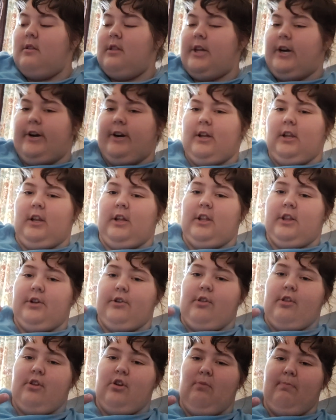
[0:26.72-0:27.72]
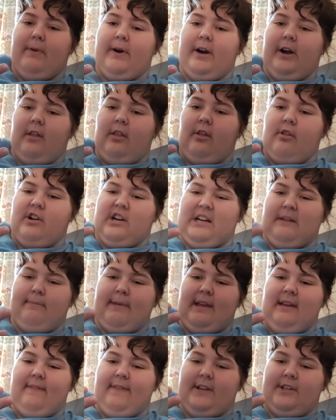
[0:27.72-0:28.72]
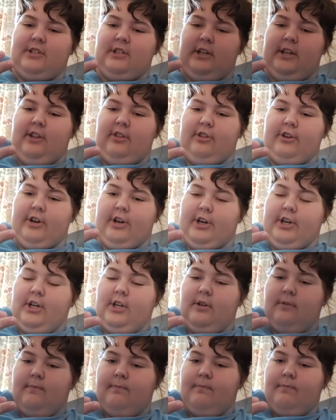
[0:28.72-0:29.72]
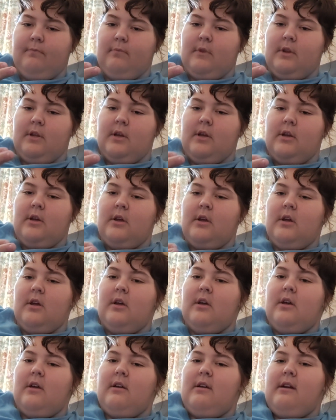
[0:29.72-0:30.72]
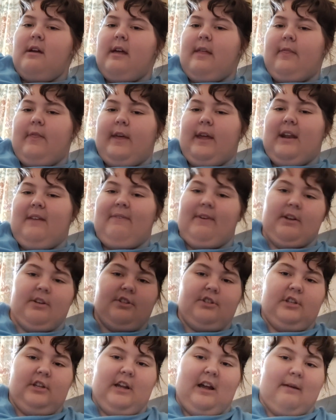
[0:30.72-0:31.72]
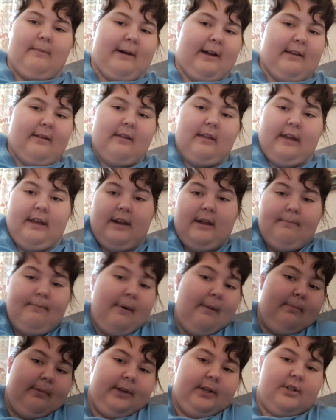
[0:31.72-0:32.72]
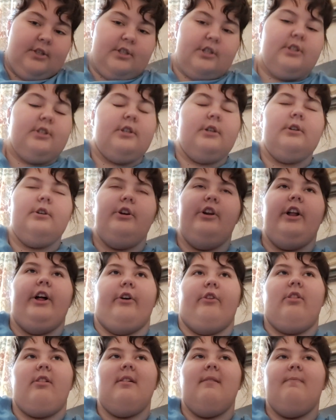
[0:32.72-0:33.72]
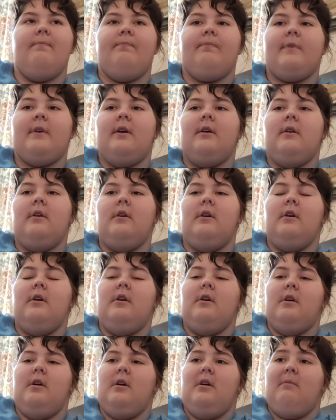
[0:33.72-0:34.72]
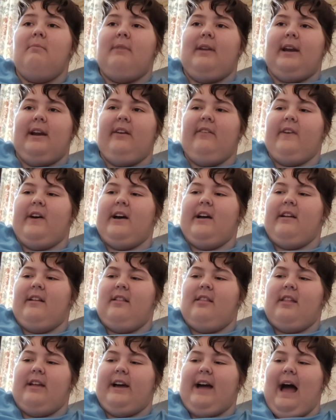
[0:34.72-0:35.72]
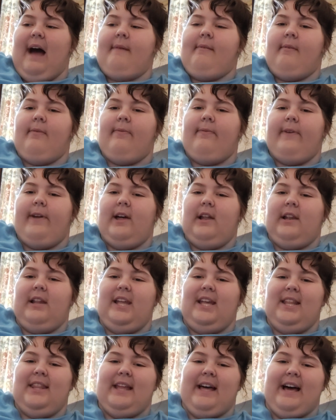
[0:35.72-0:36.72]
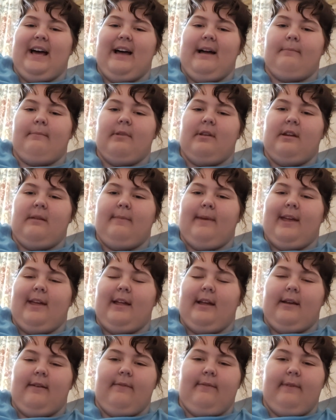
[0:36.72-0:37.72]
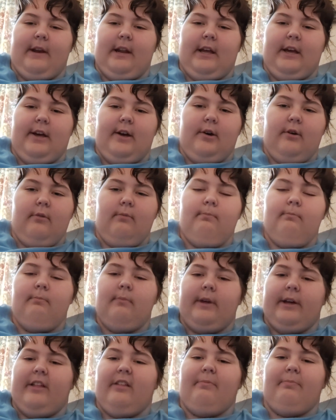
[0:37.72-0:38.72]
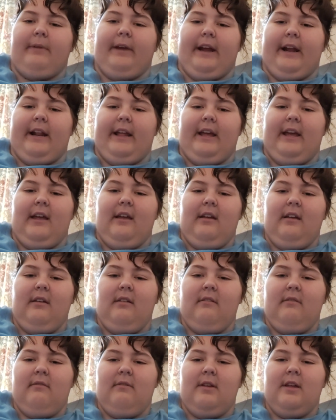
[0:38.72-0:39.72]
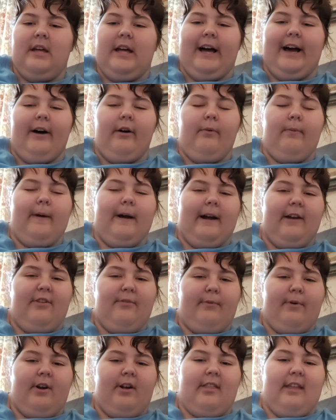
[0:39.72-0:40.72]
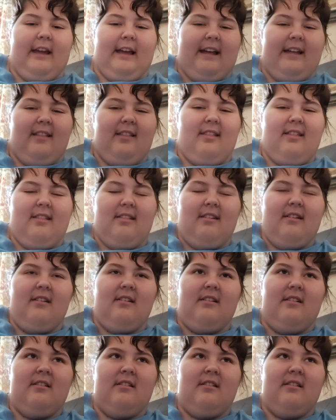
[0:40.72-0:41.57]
Currently, there's 2 parts. There's going to be eventually a 3rd. And then eventually I might get it published. Who knows? But anyways, I have a feeling that I'm just going to make a video explaining how Rise works, I guess.